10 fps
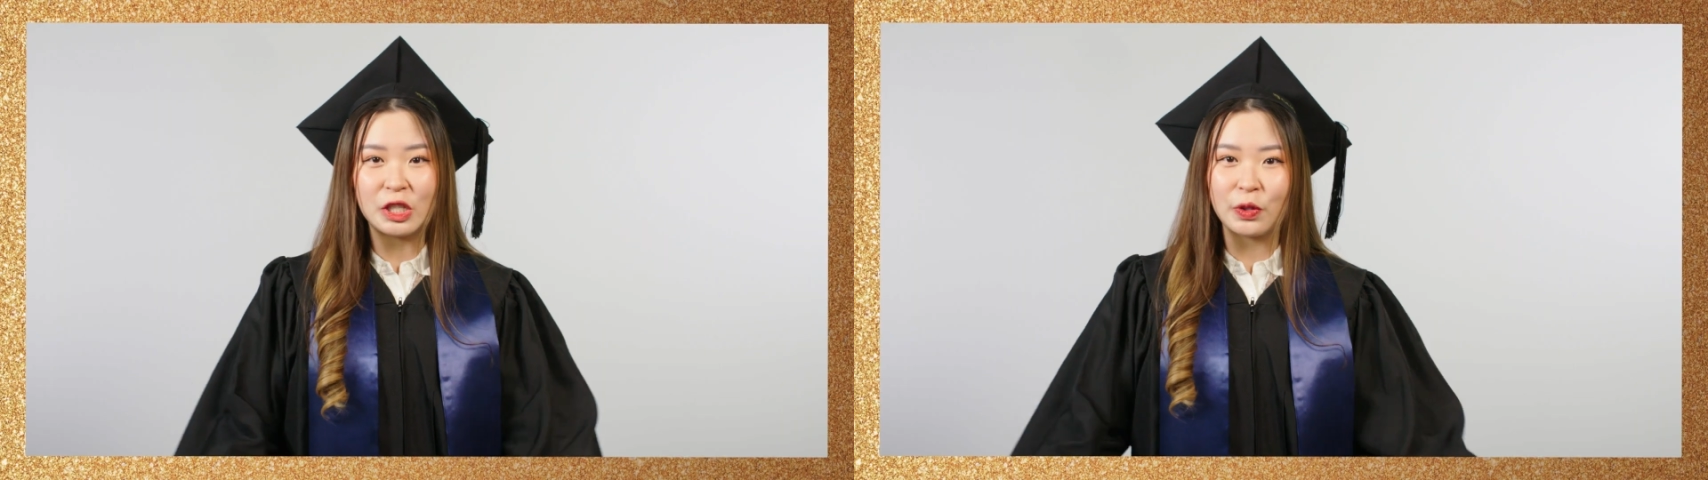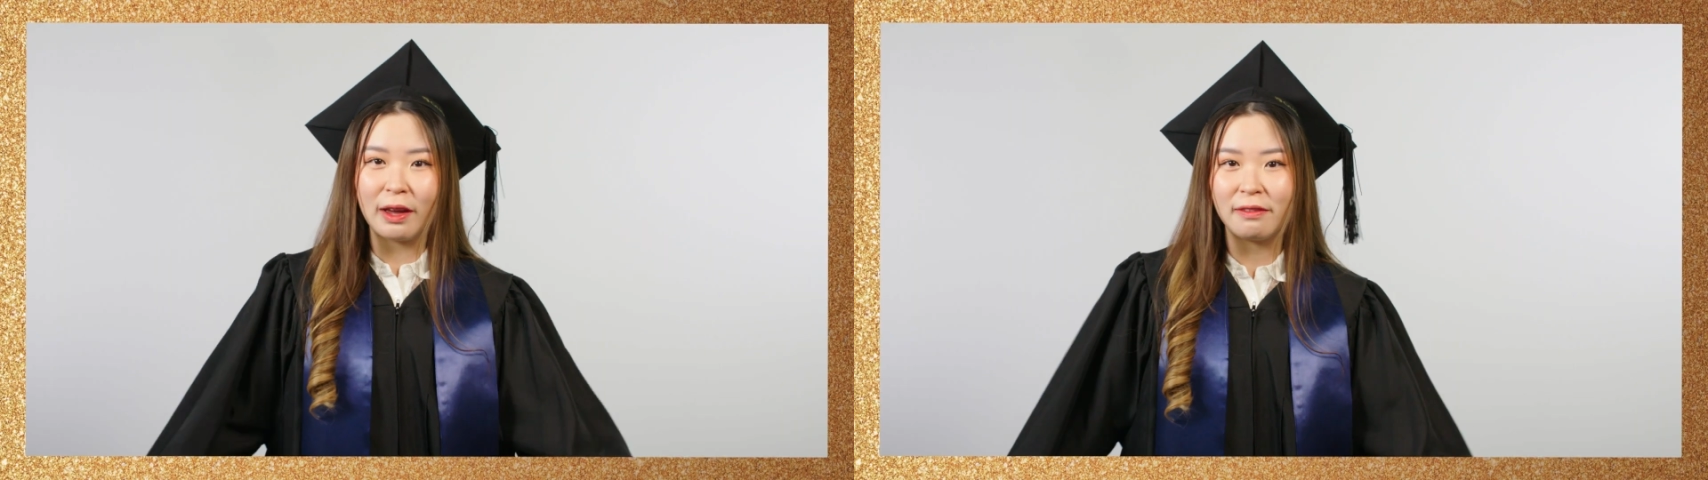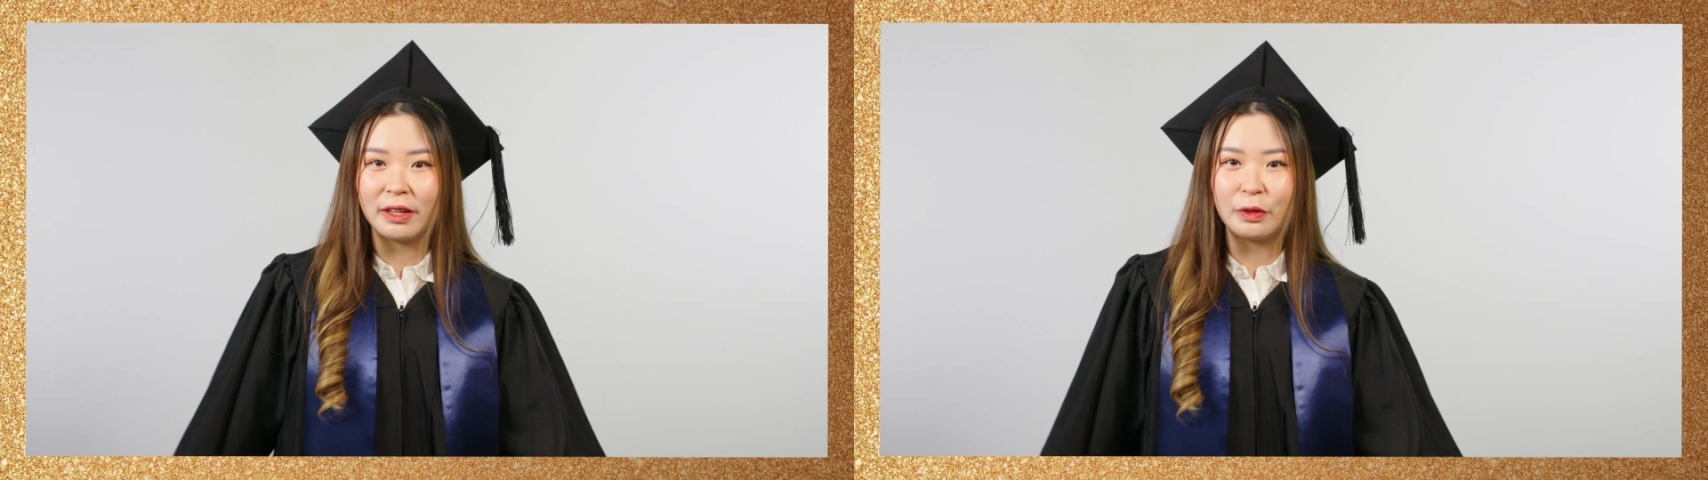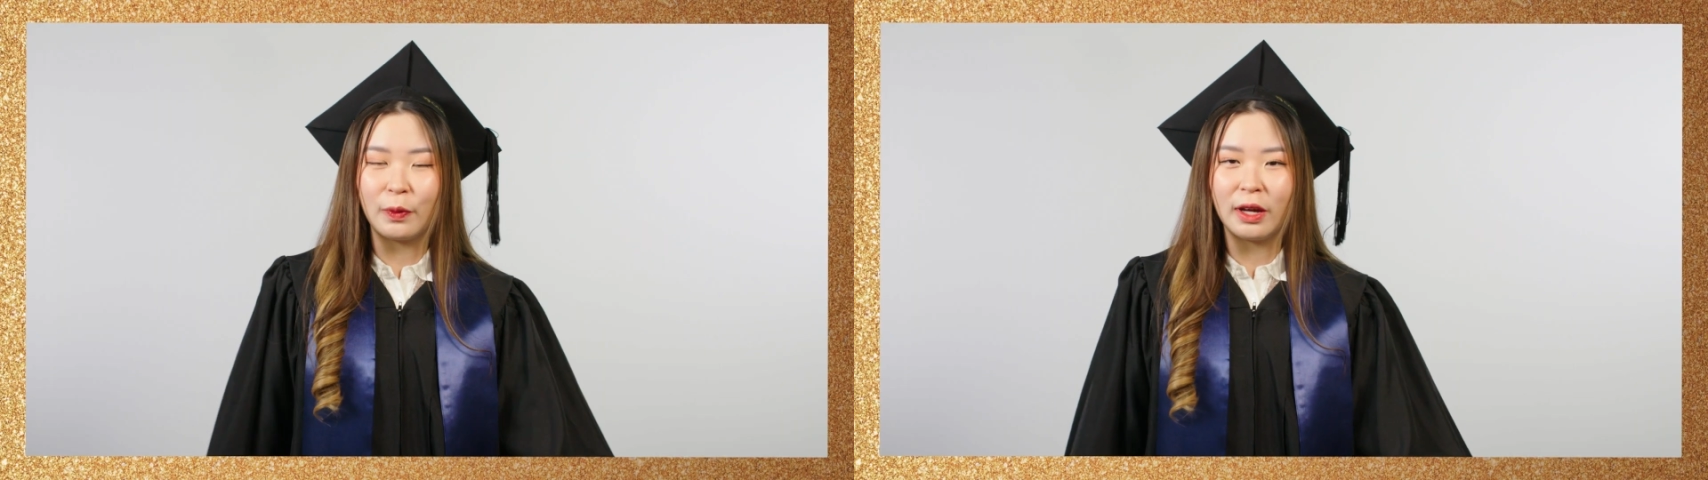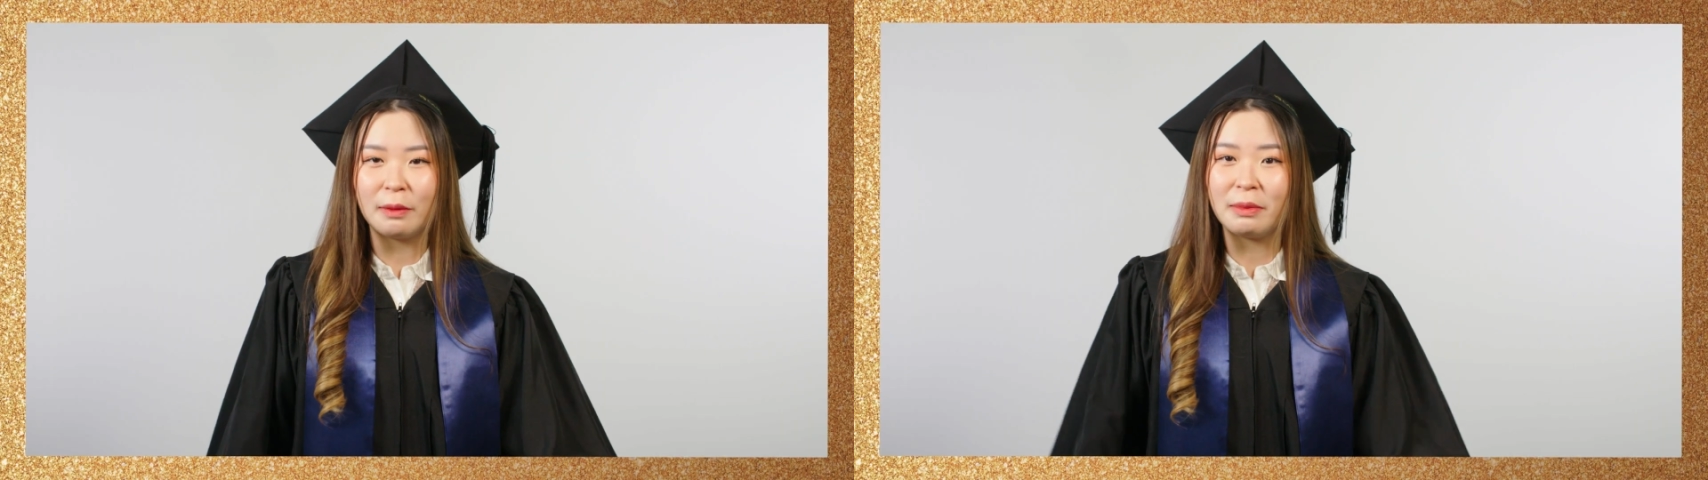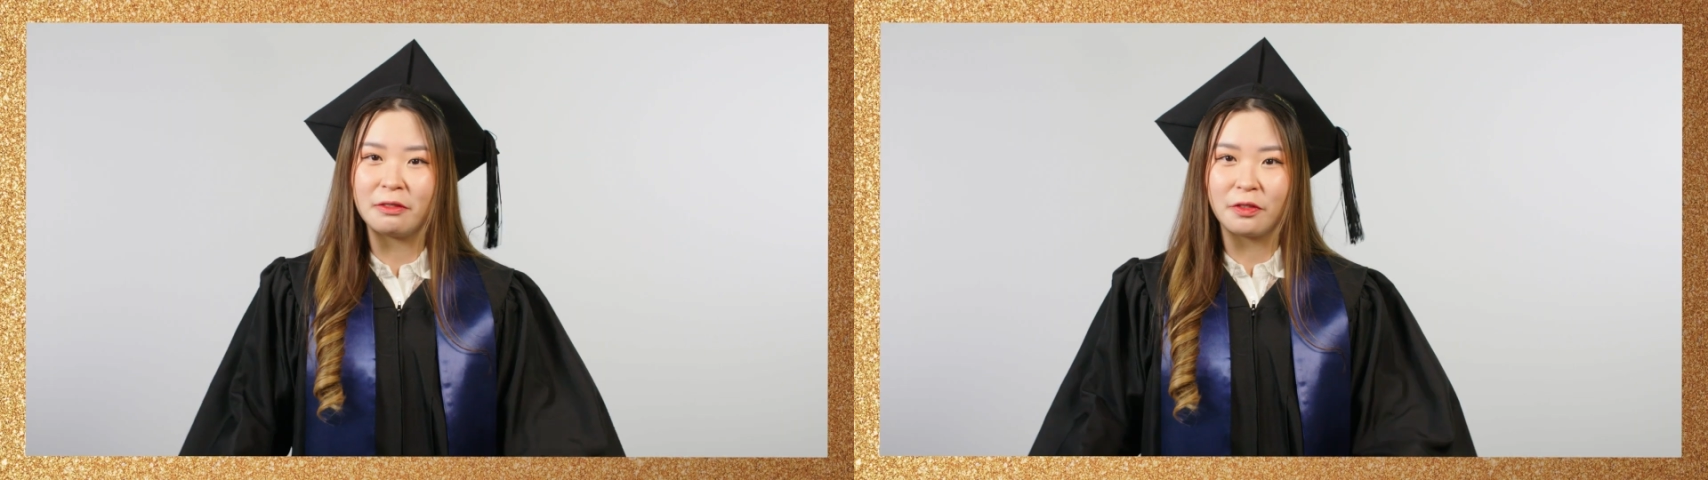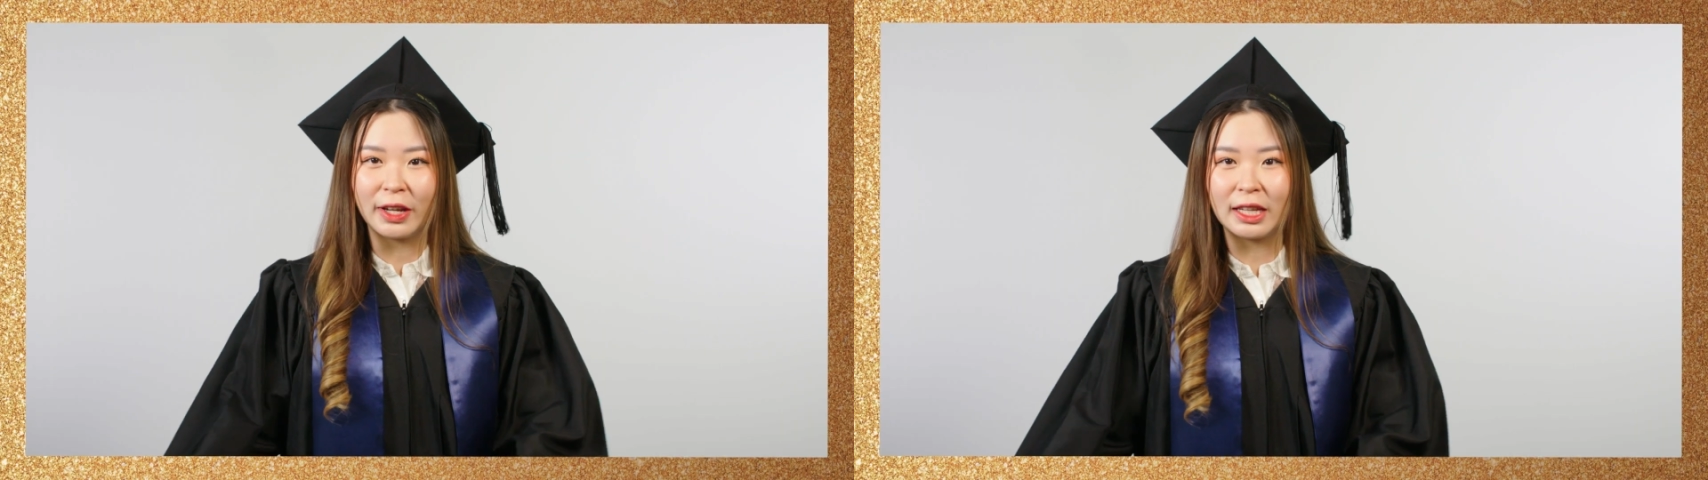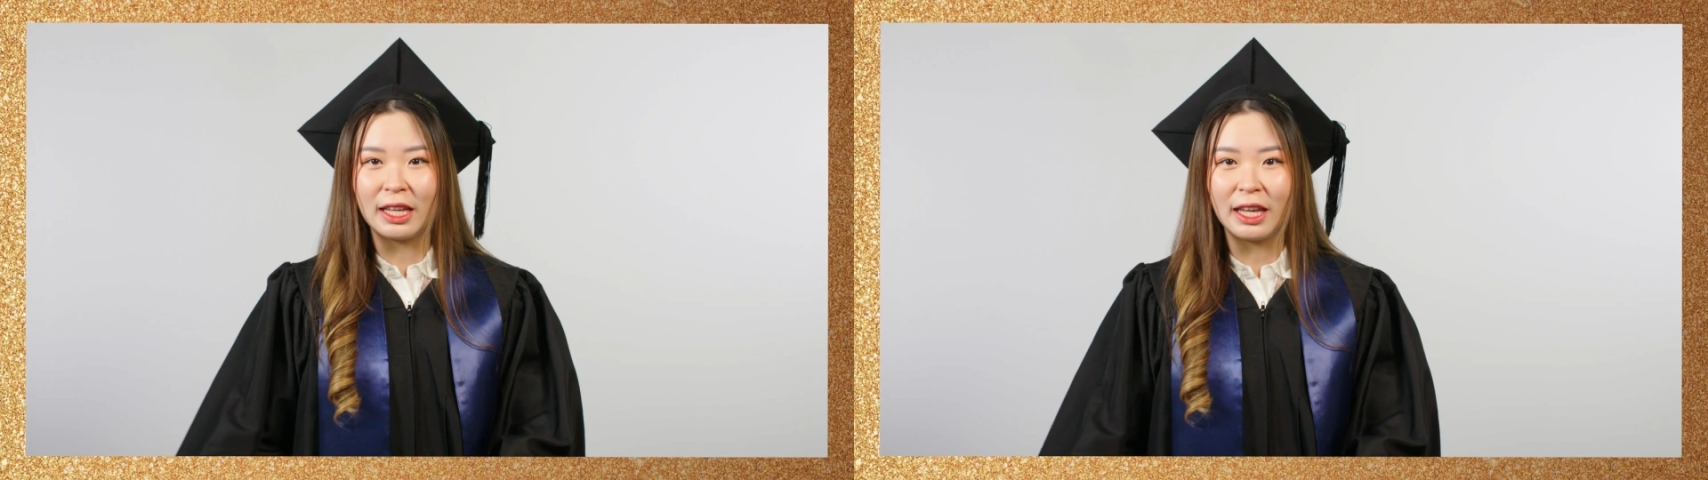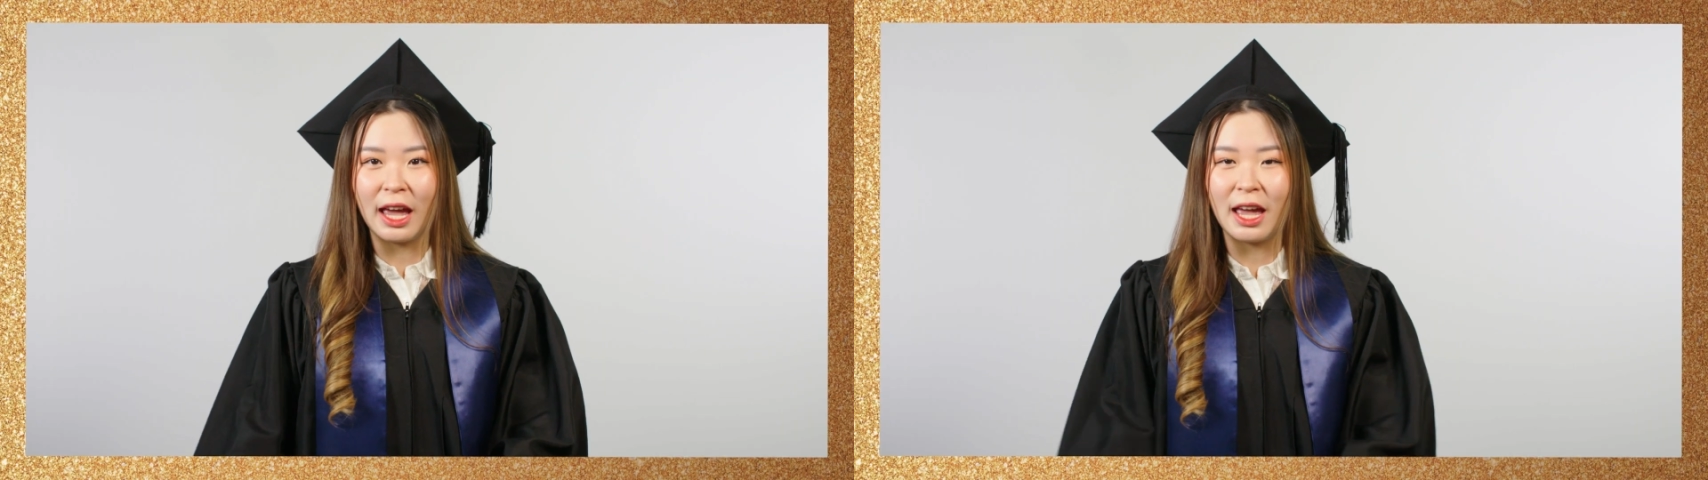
to everyone, be friendly,